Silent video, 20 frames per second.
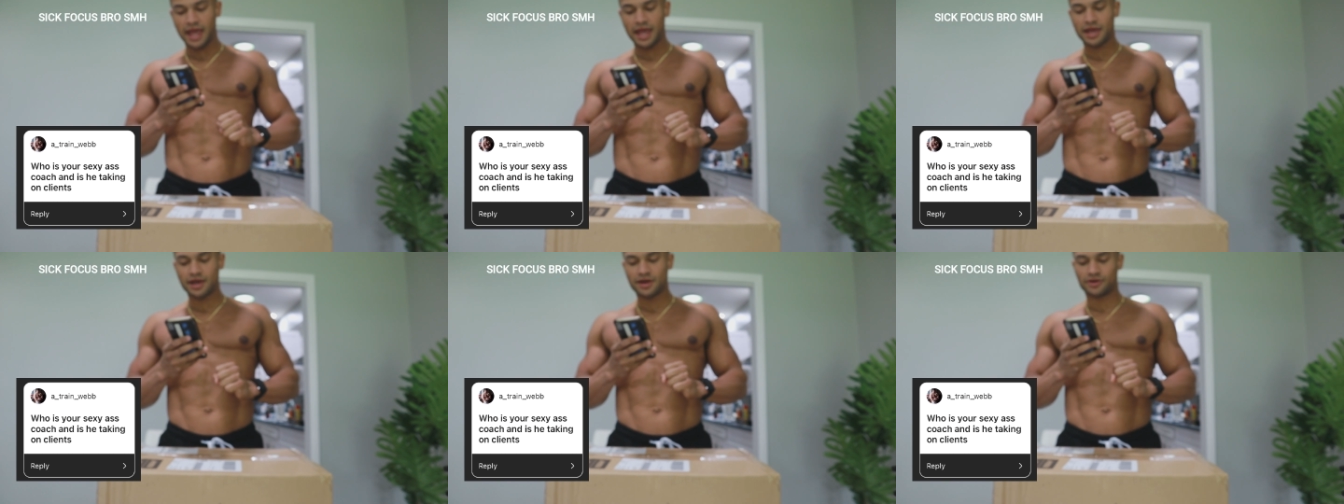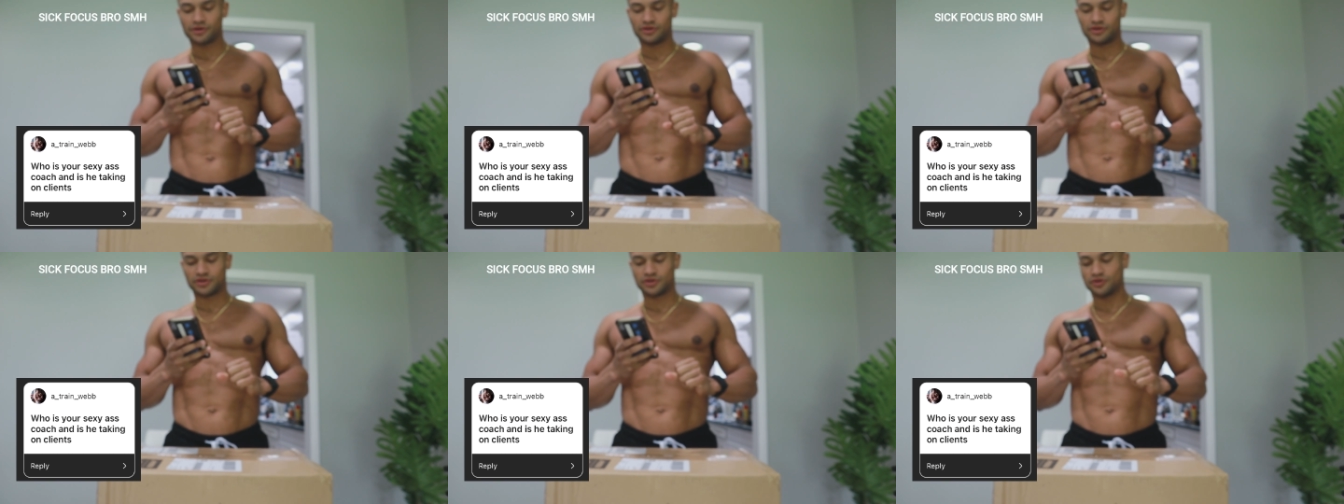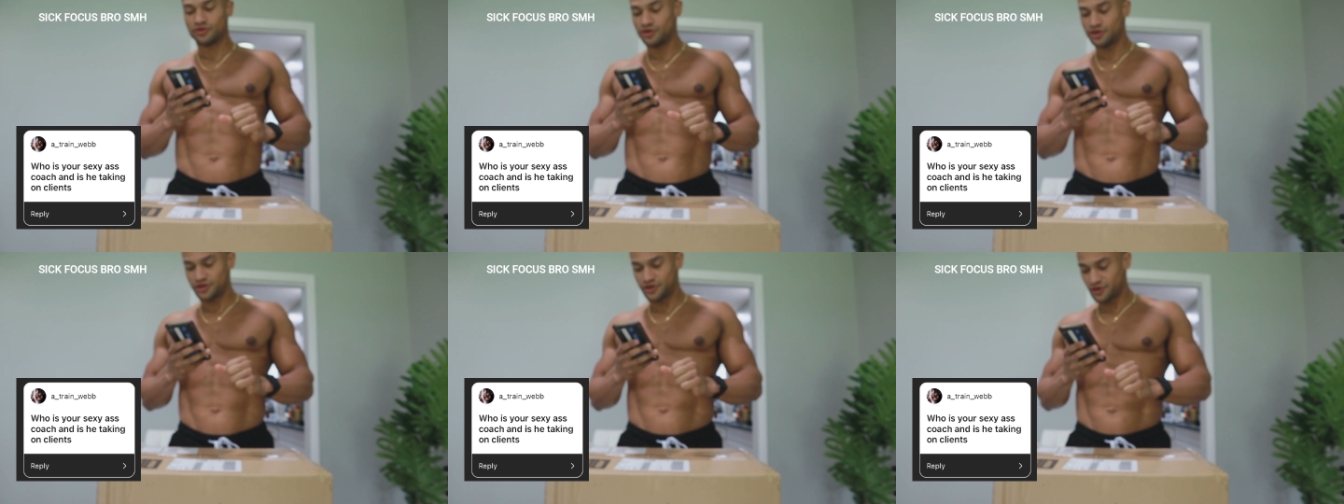
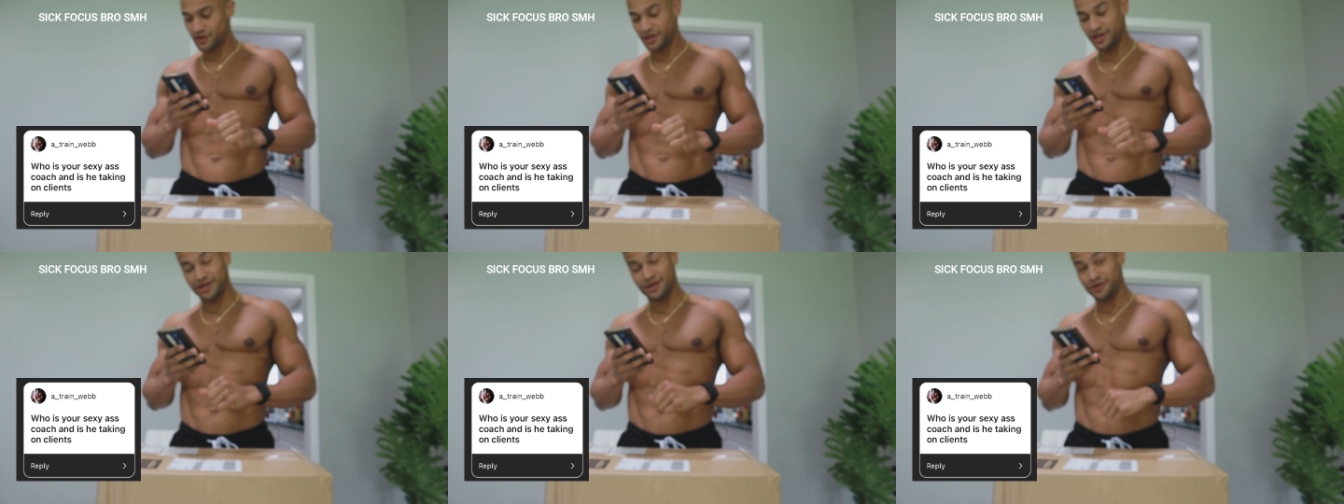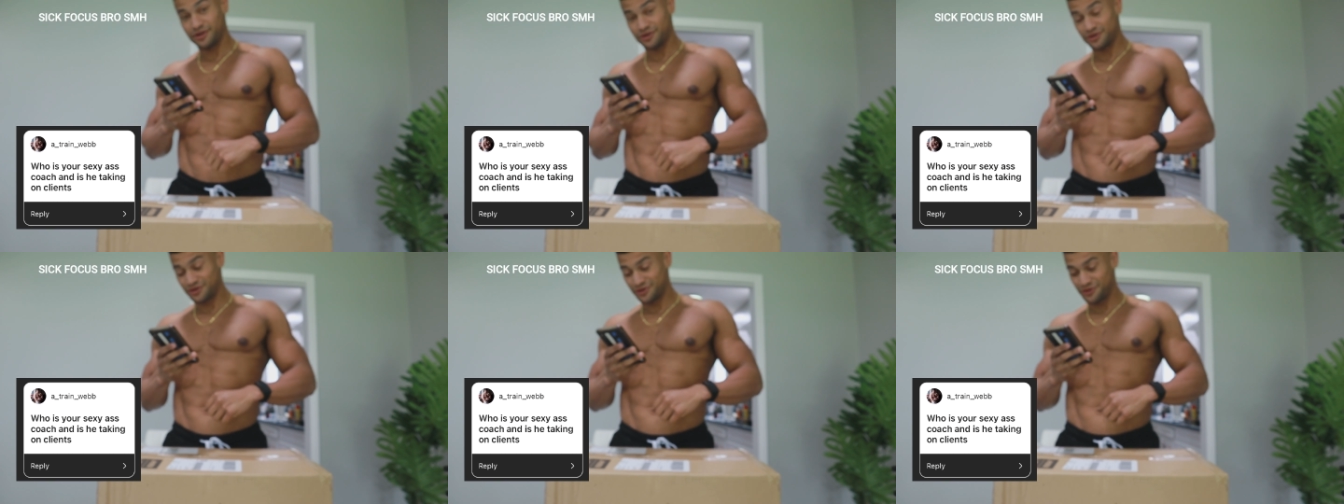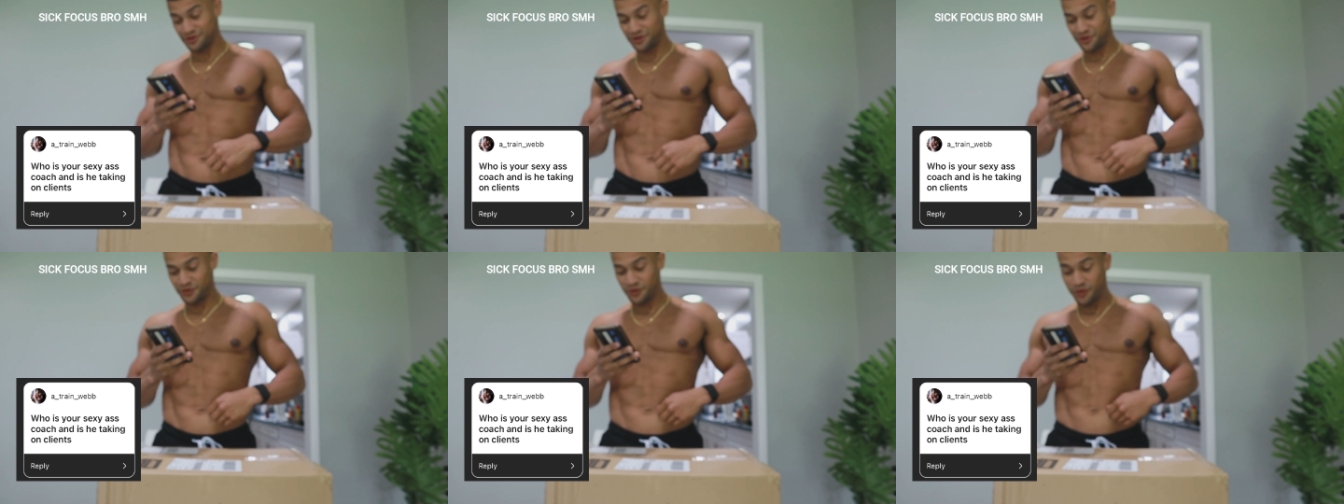
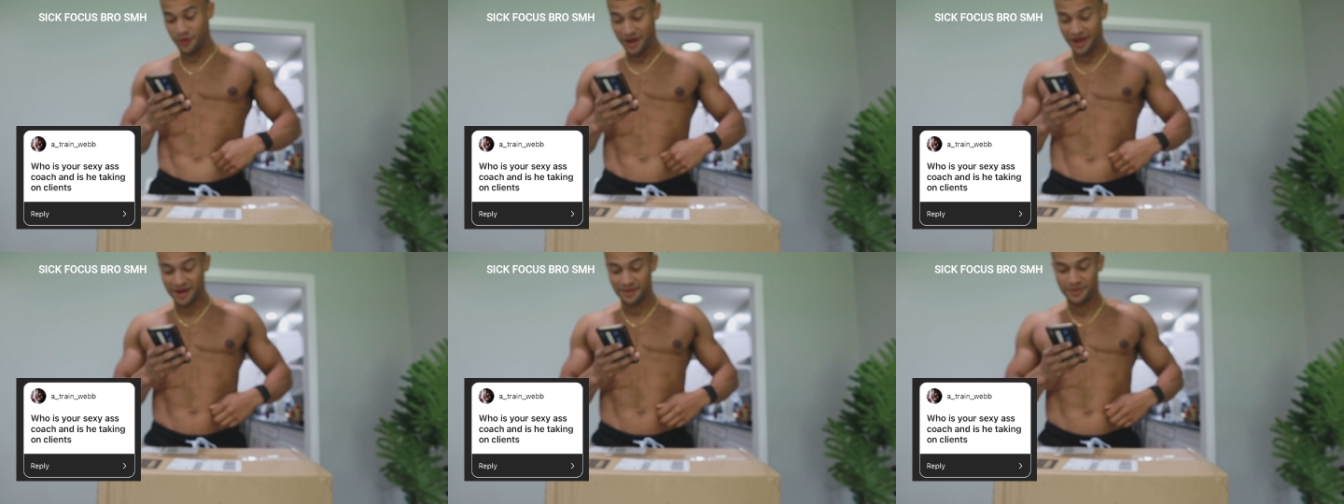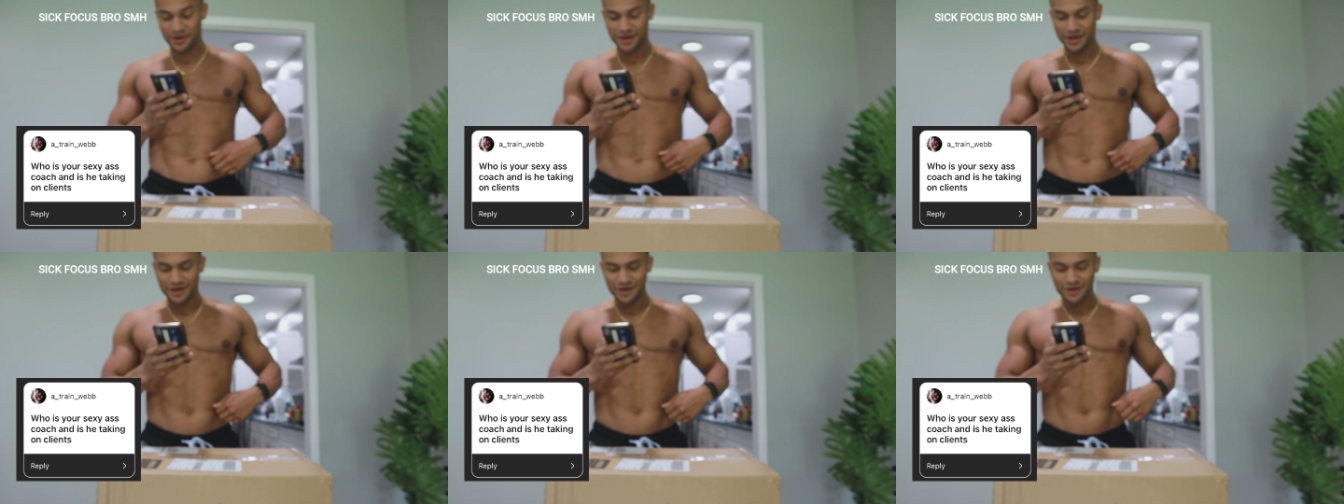A_train_web,